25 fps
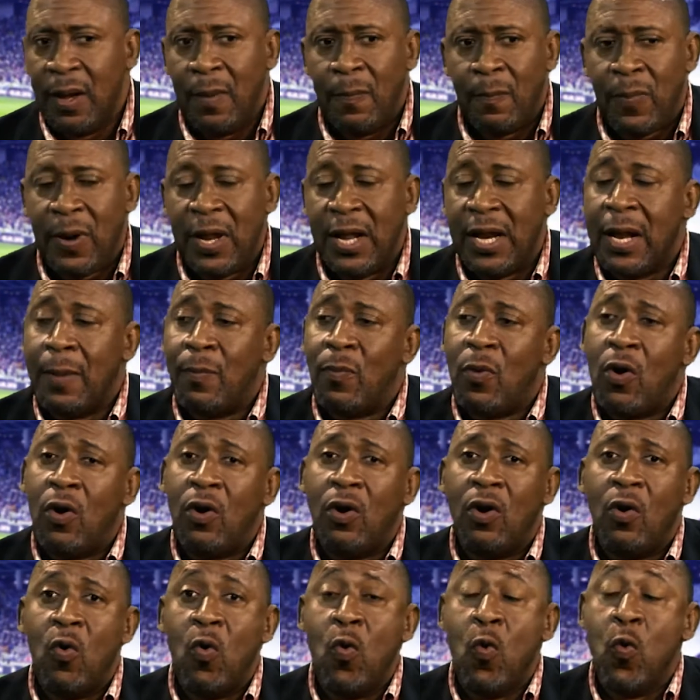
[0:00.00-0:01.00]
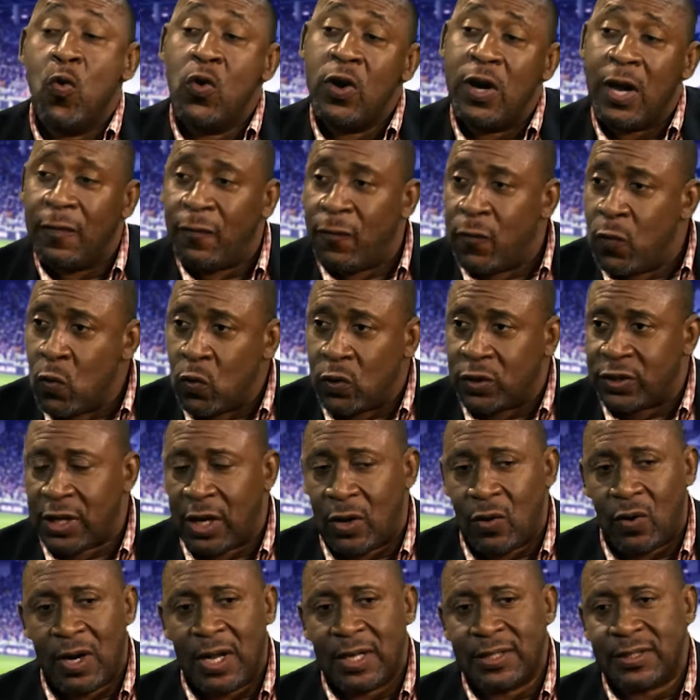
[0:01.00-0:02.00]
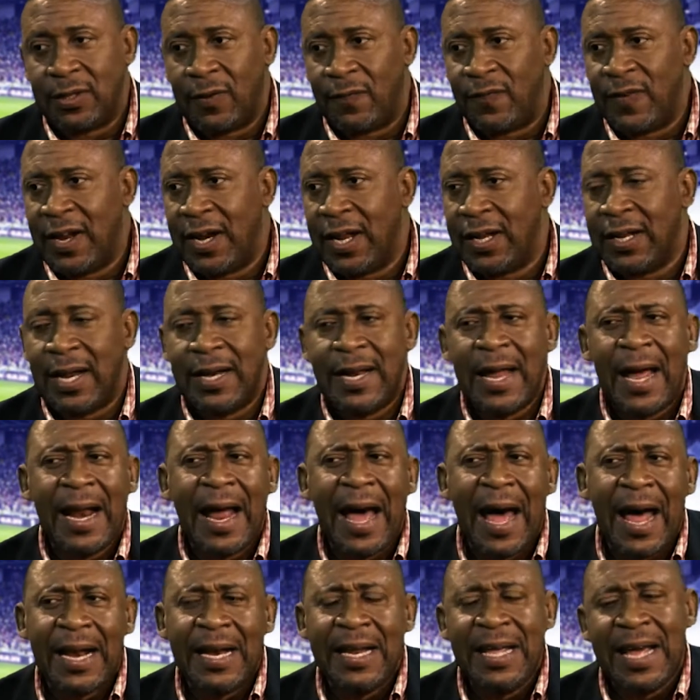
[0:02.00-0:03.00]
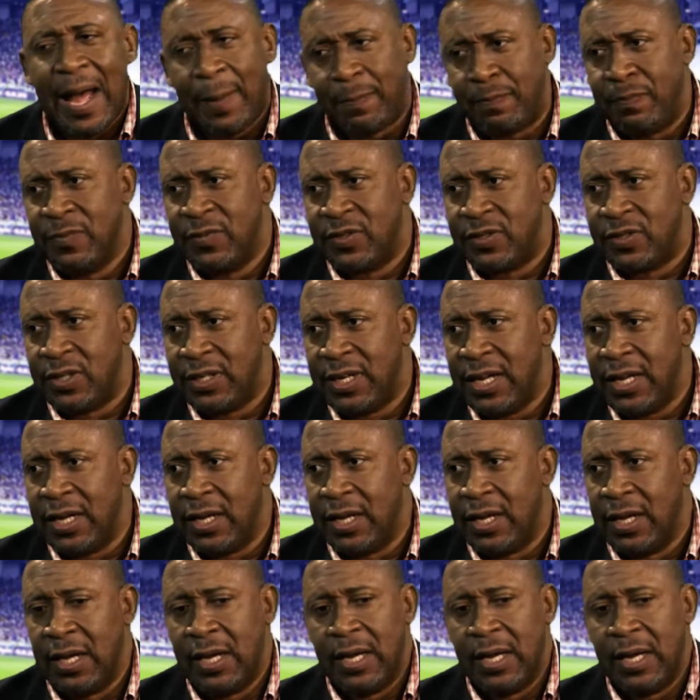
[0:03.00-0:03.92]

playing among older folks and all that stuff like that. And that hardly happens today.